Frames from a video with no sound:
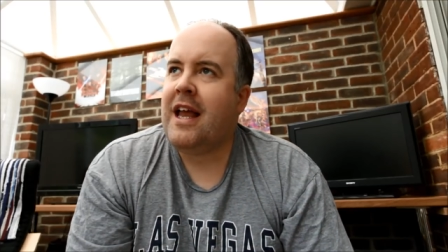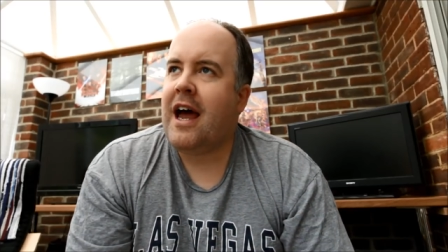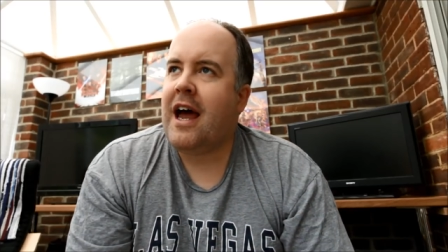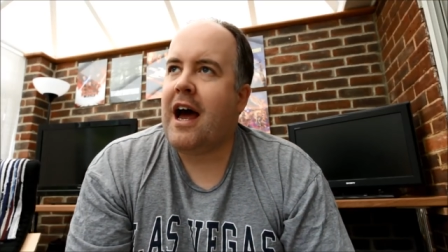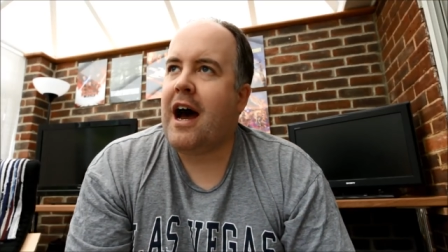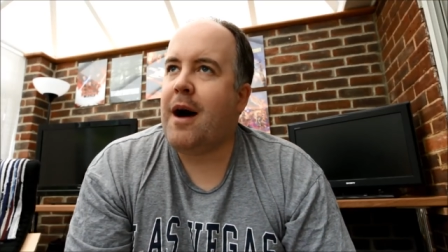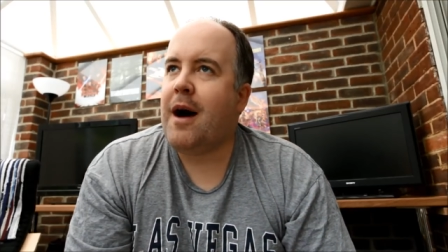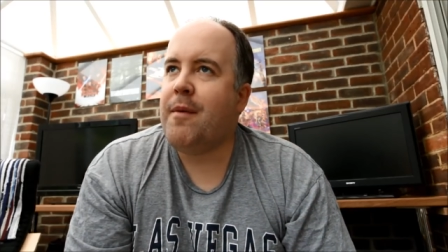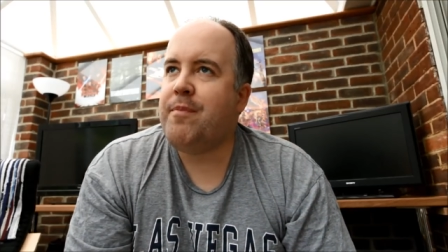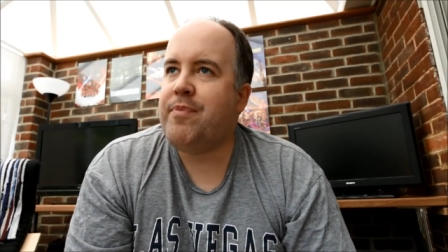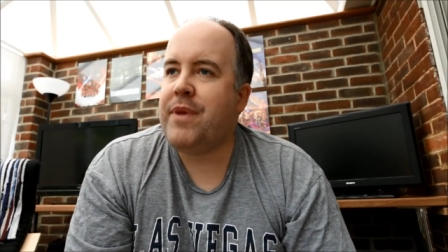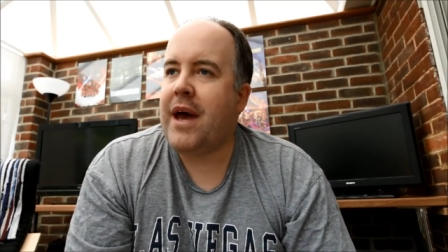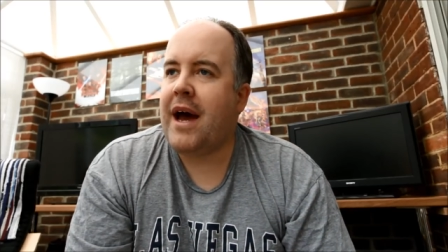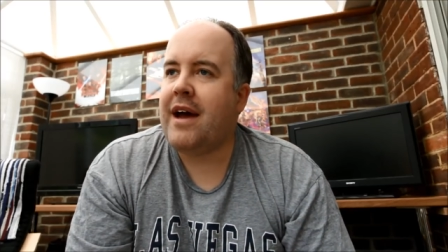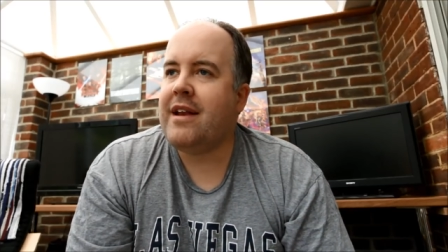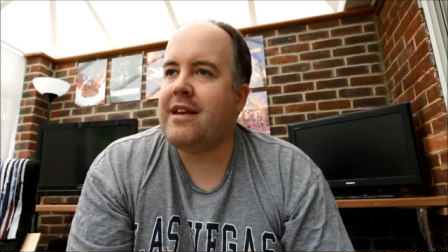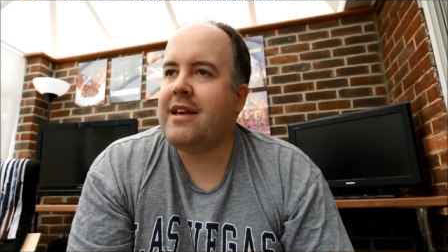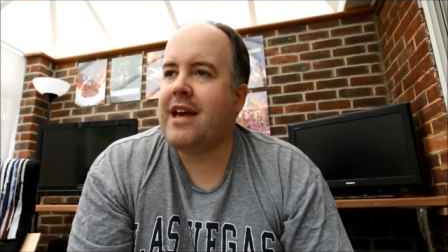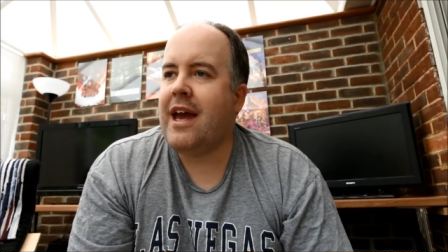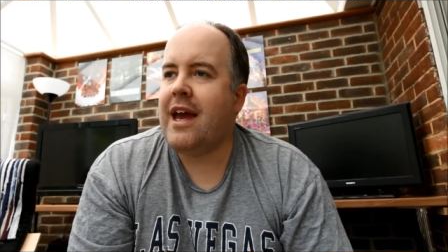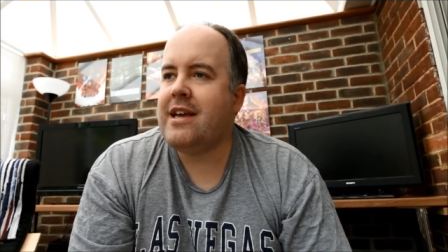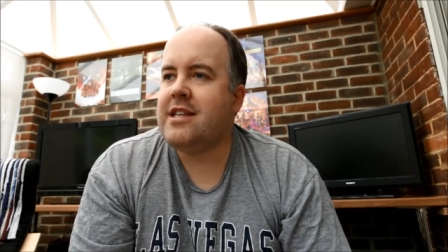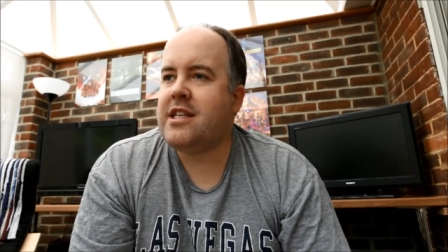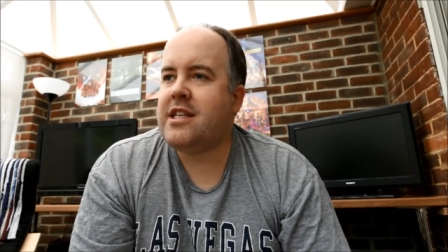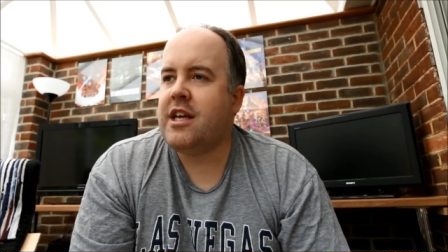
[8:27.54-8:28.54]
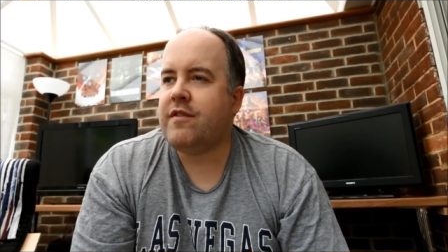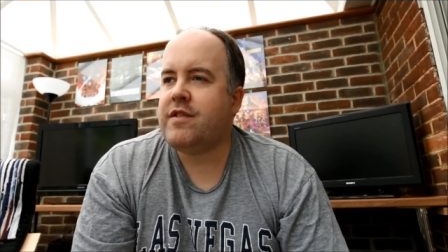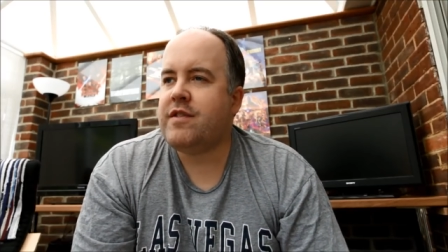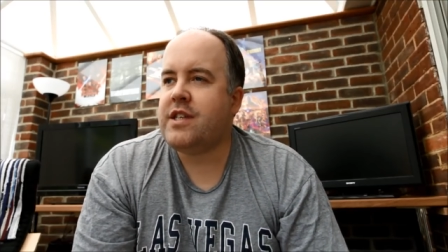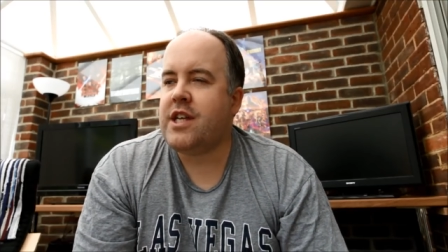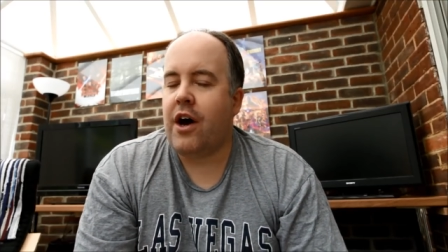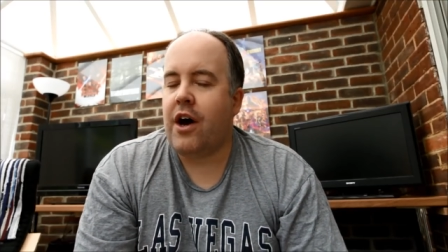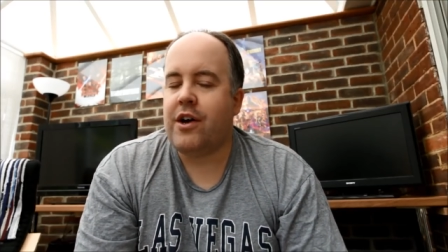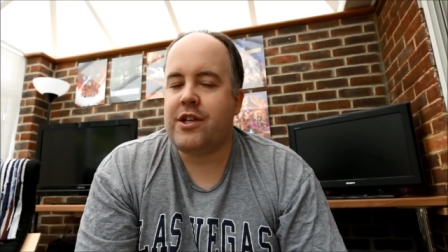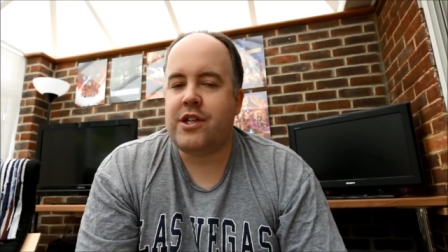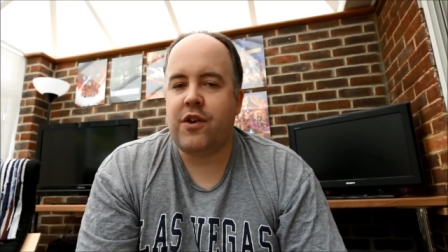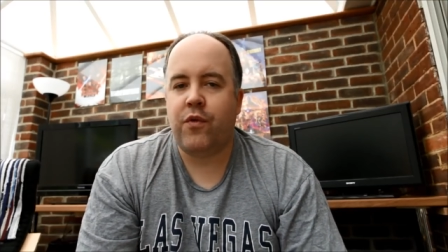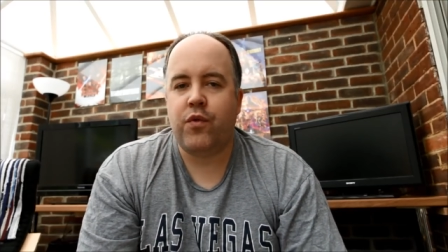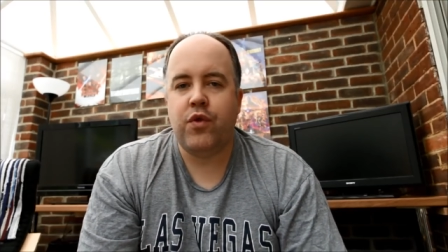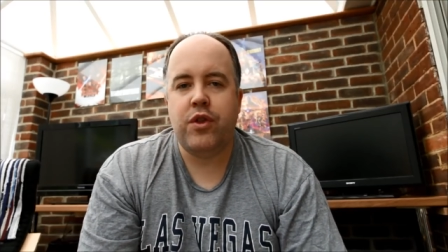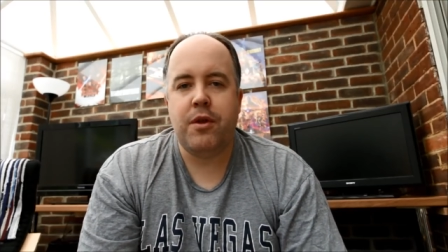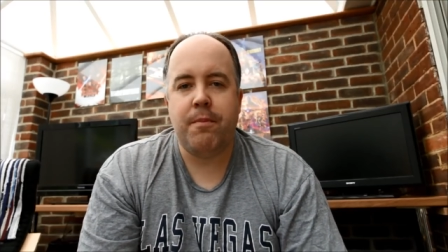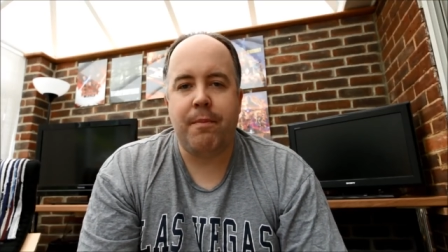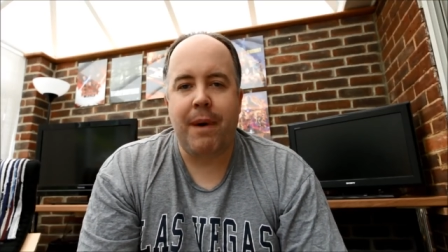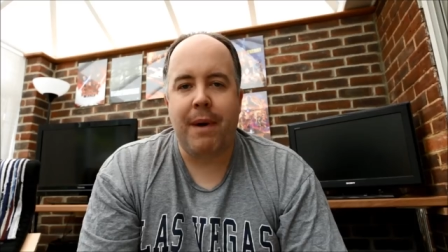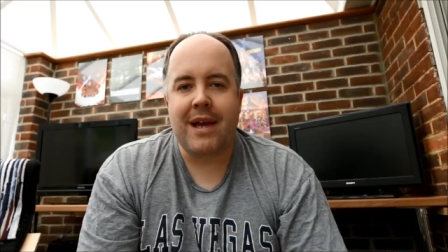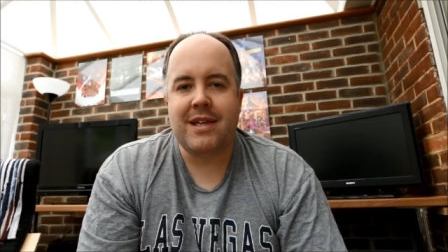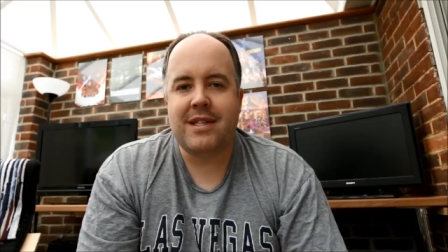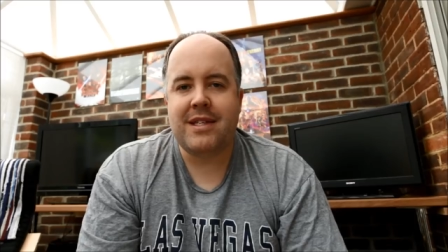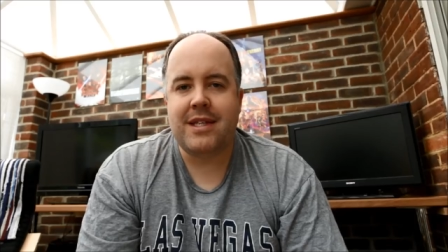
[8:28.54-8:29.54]
and get yourself started off with the
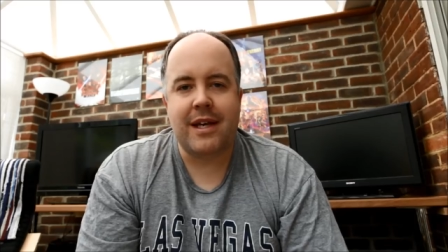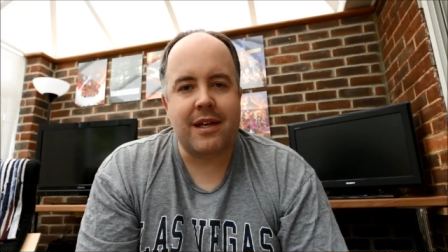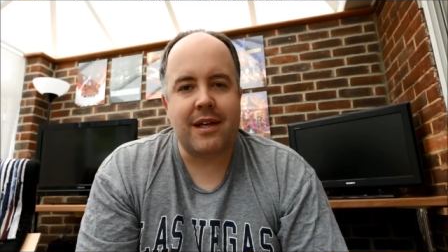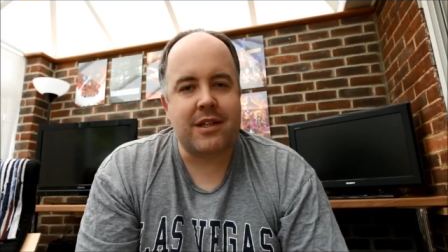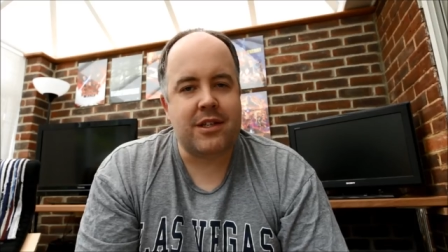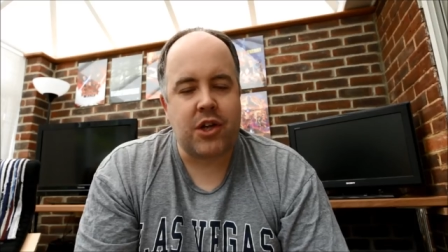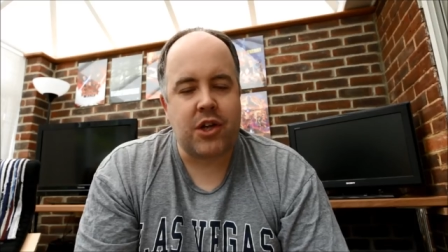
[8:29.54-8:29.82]
basics.